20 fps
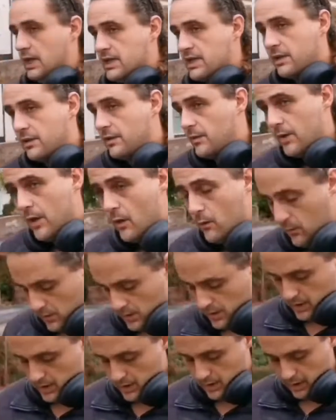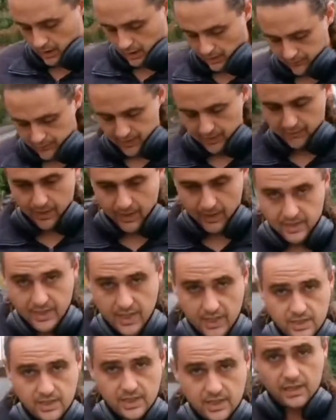Listen, no. I've never
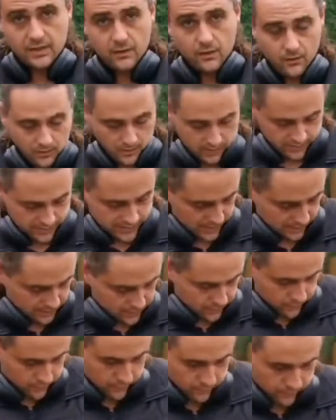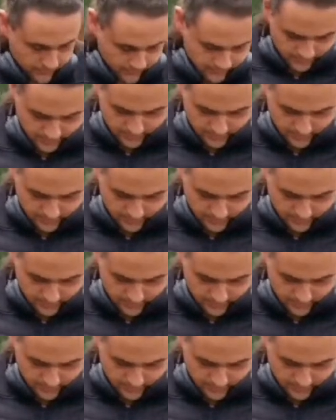had sex that's not consensual.